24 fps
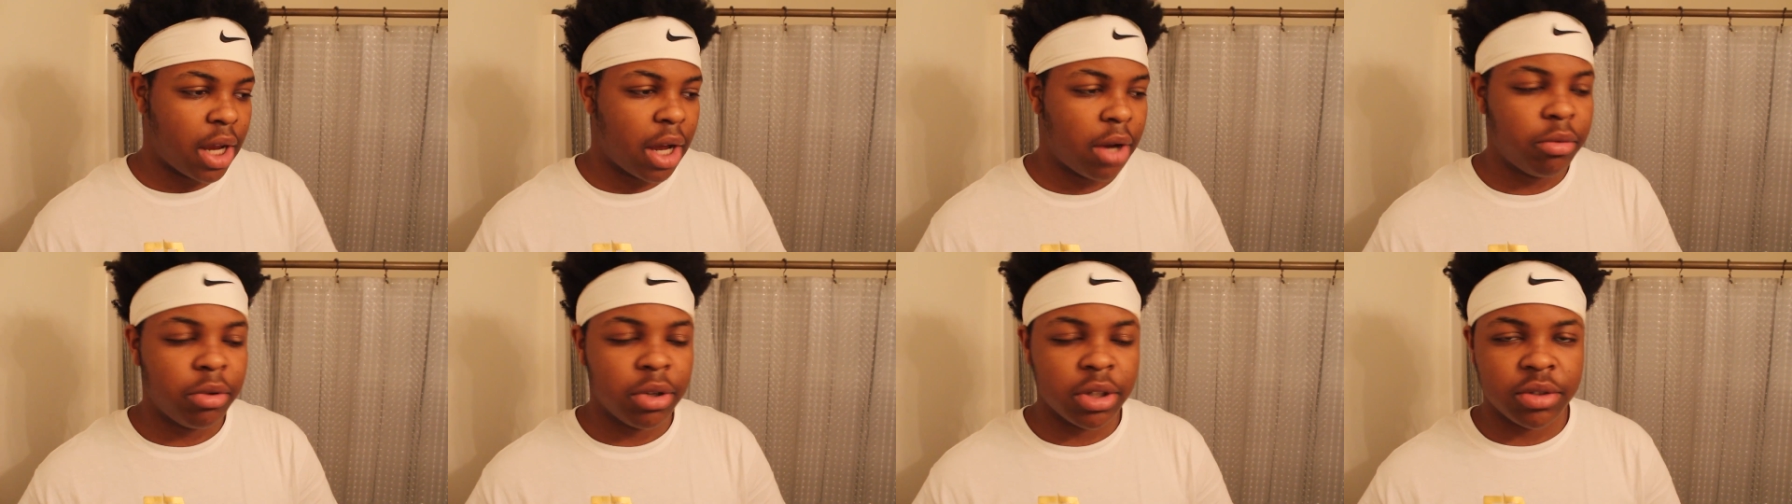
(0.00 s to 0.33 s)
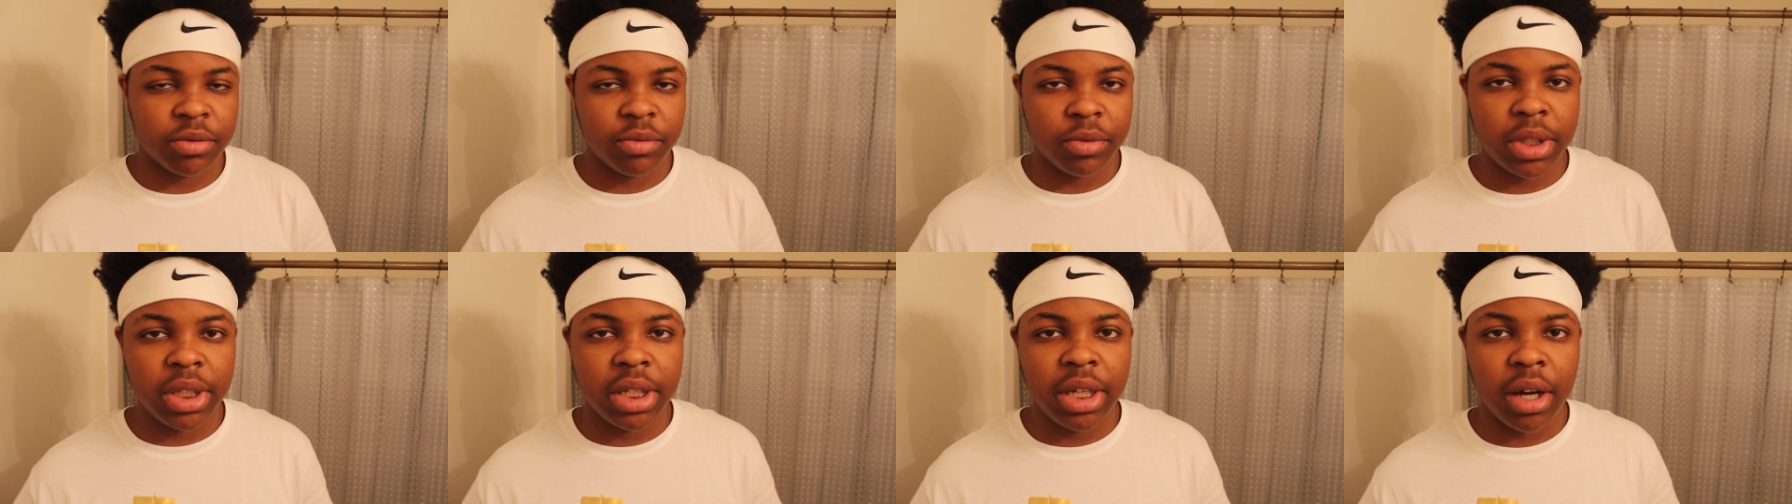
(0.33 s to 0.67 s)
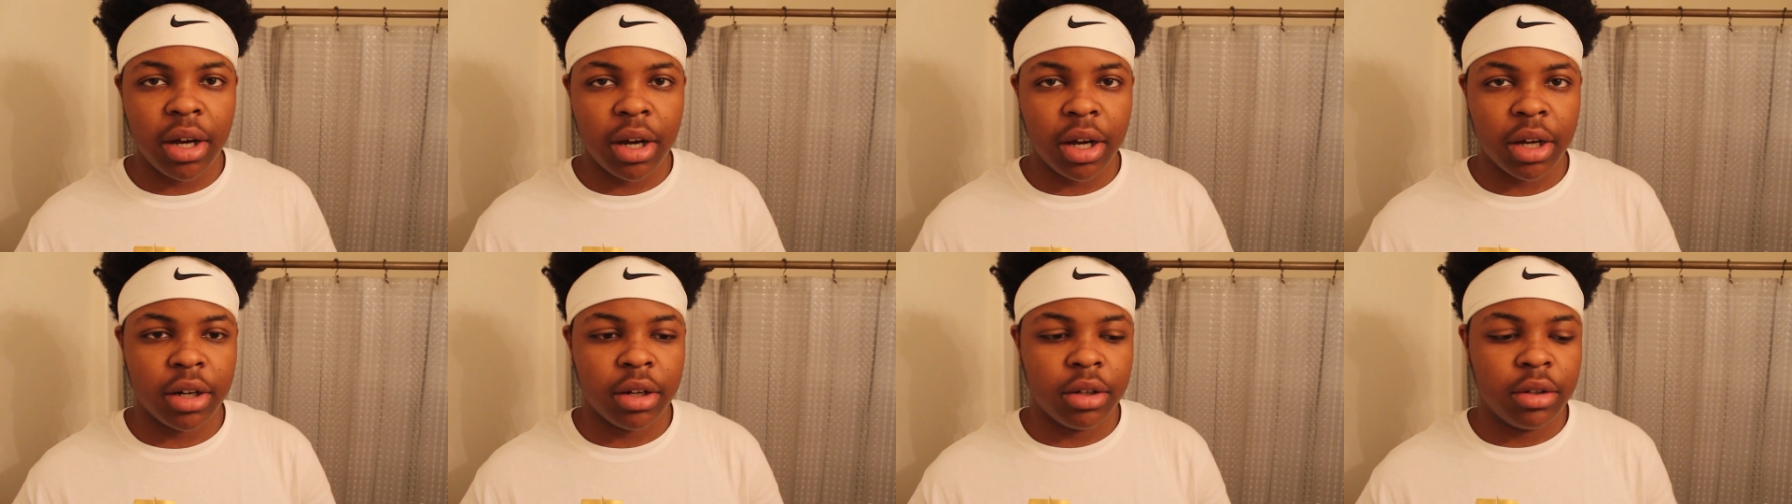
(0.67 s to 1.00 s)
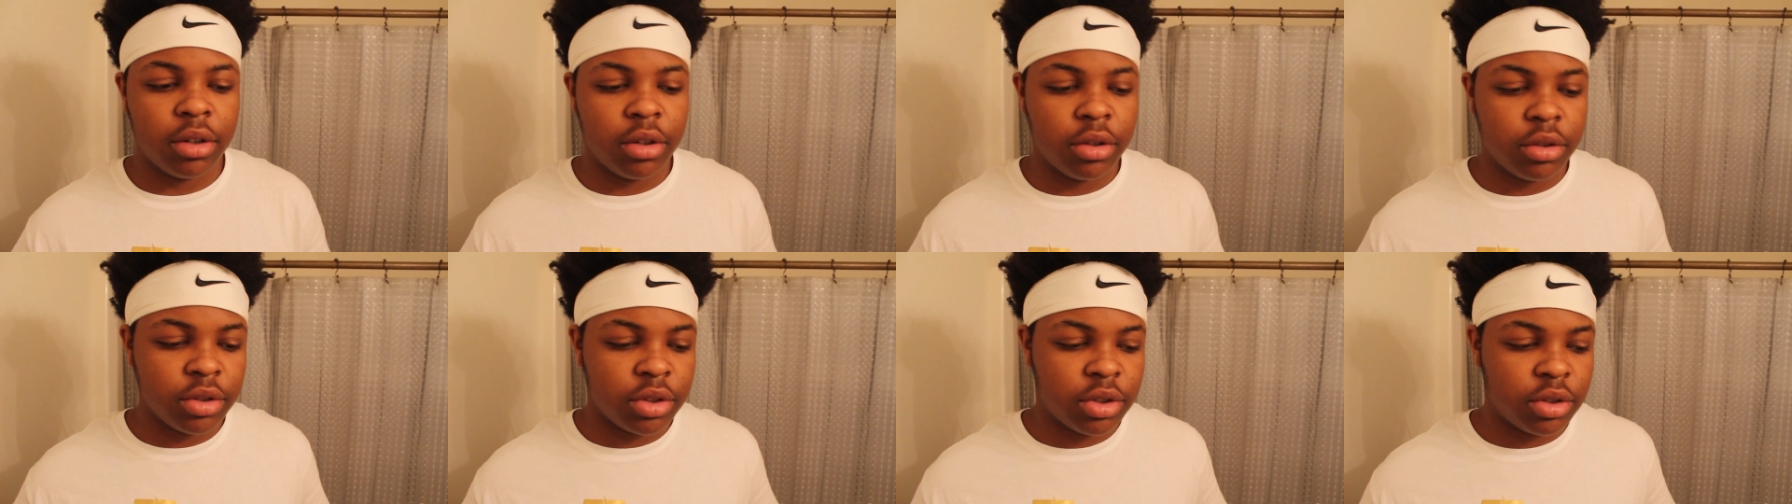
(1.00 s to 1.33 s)
I worked really hard on
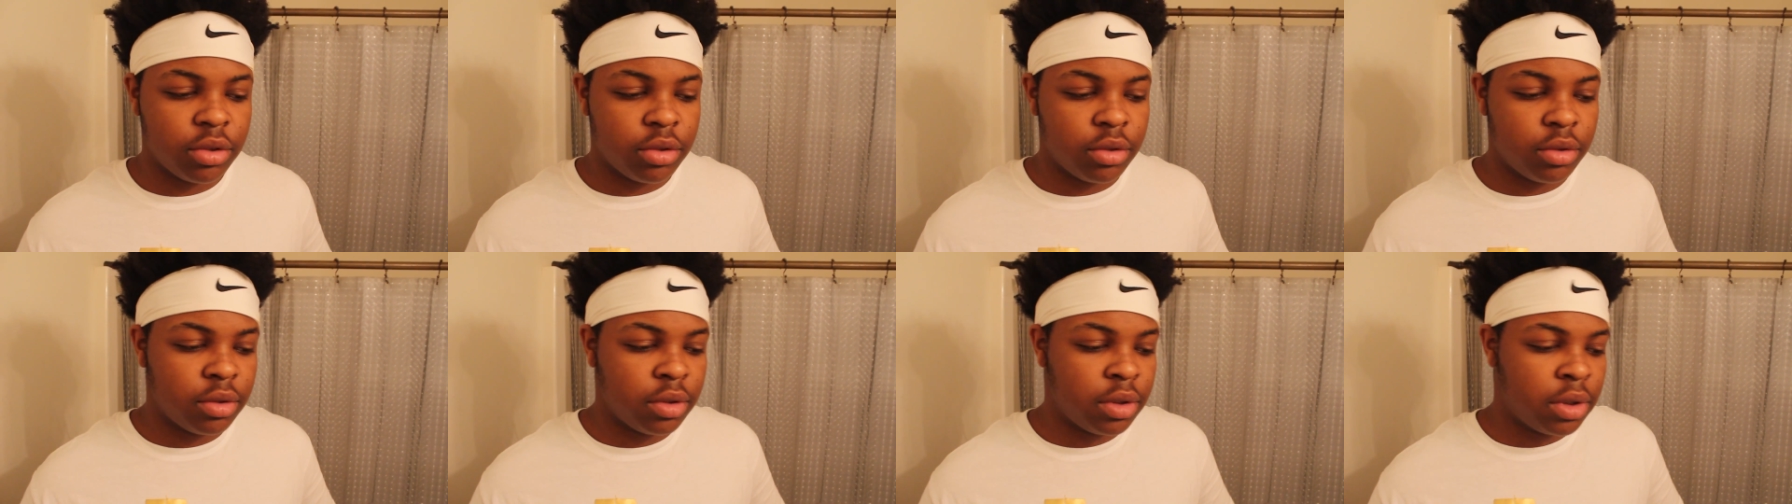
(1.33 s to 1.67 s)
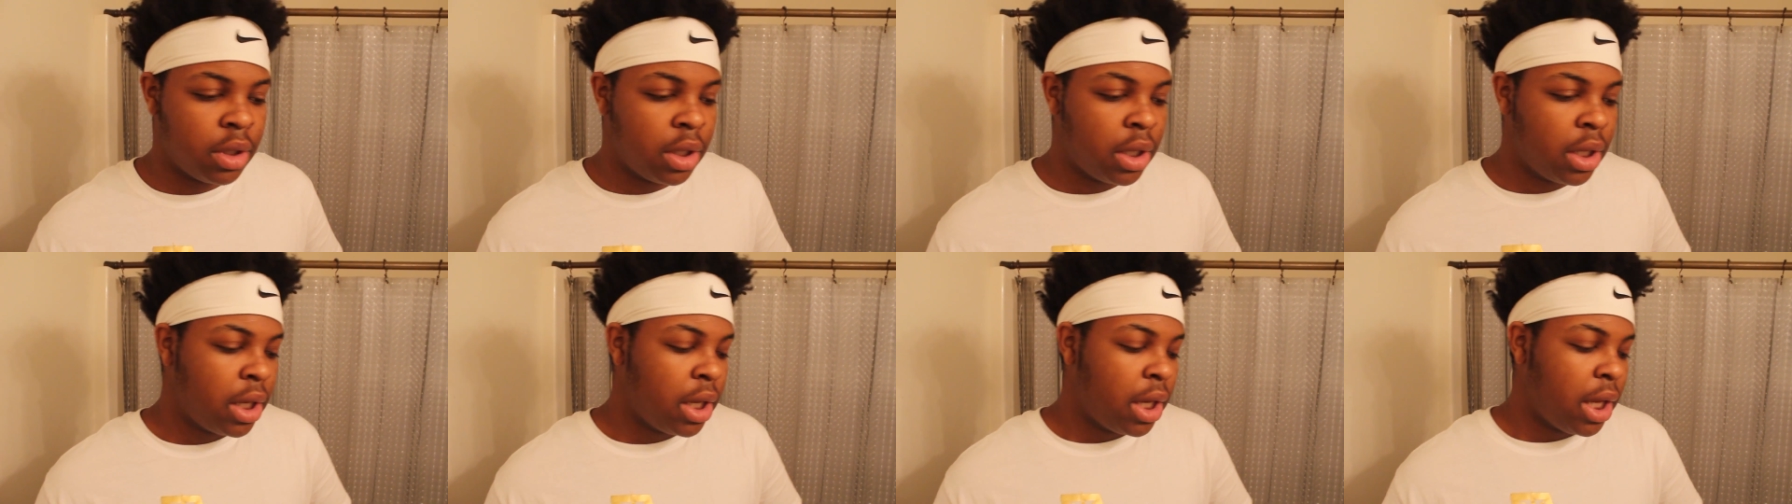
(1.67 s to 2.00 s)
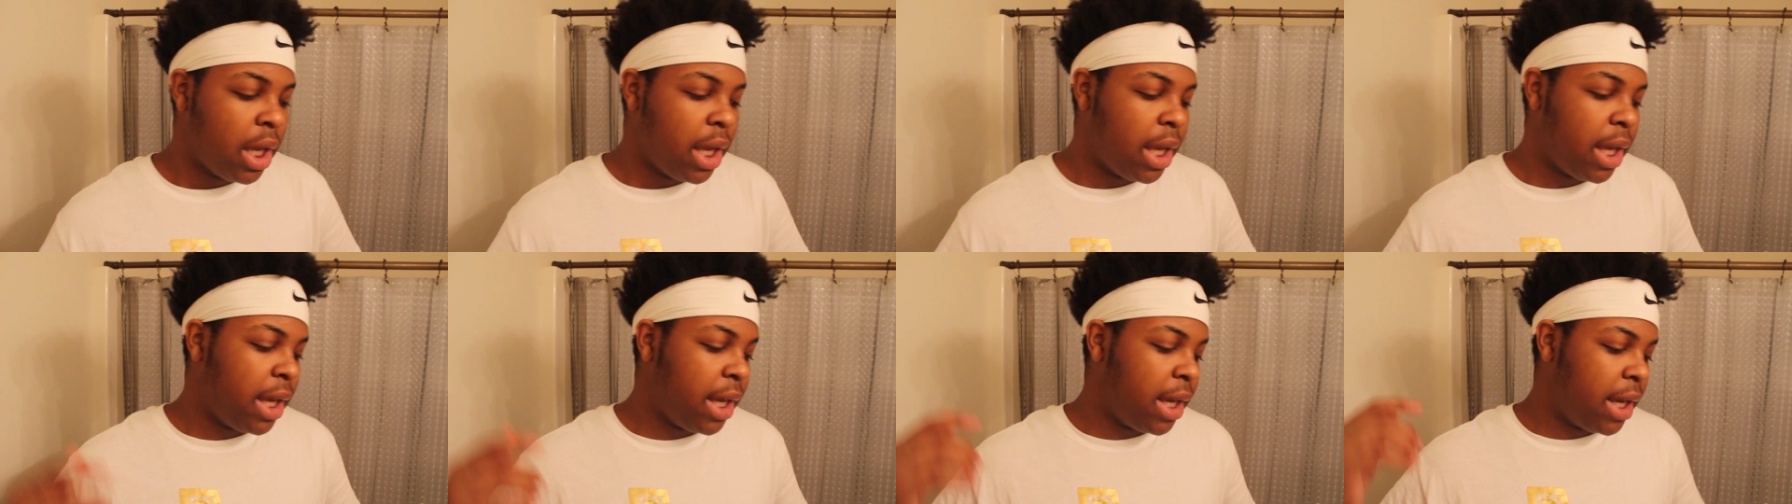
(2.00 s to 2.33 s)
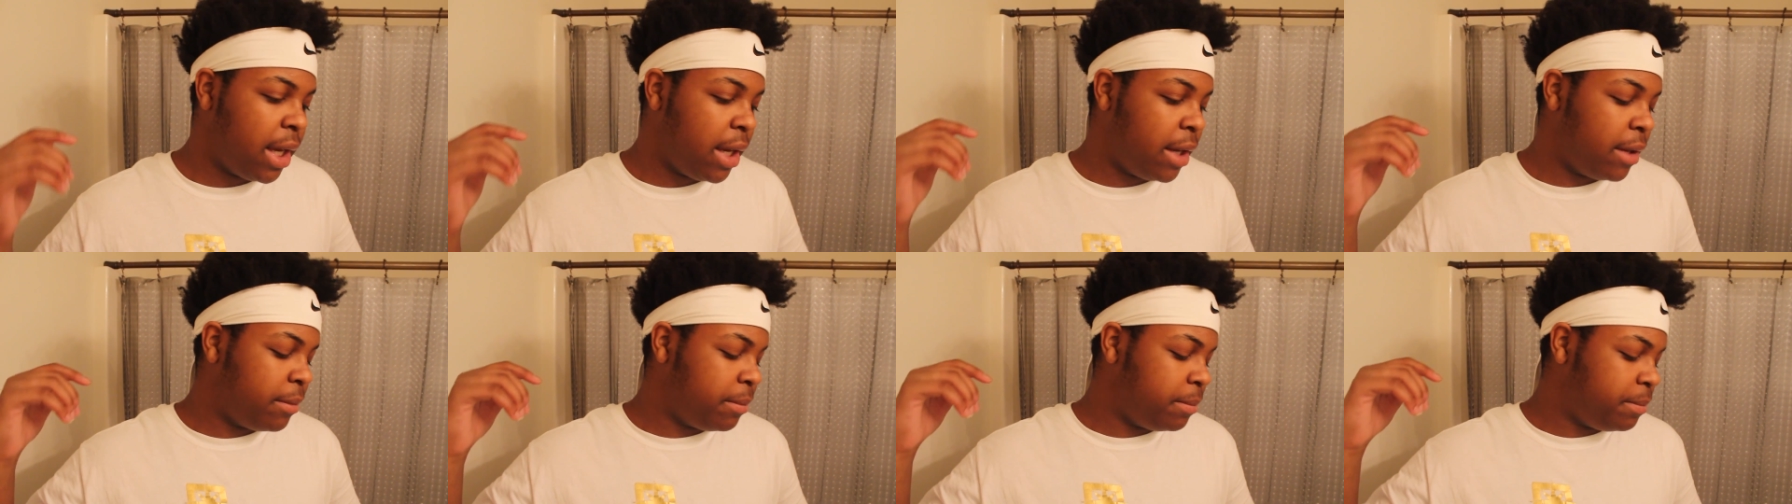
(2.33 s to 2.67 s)
those shoes,
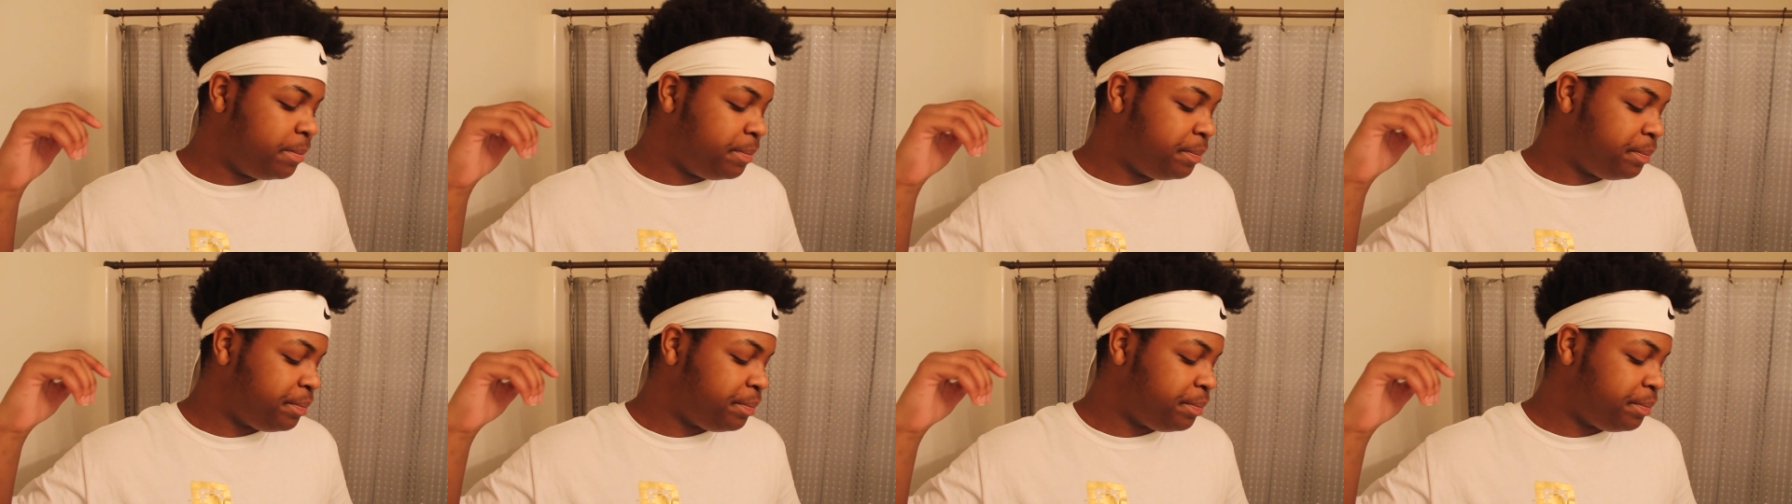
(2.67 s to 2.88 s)
and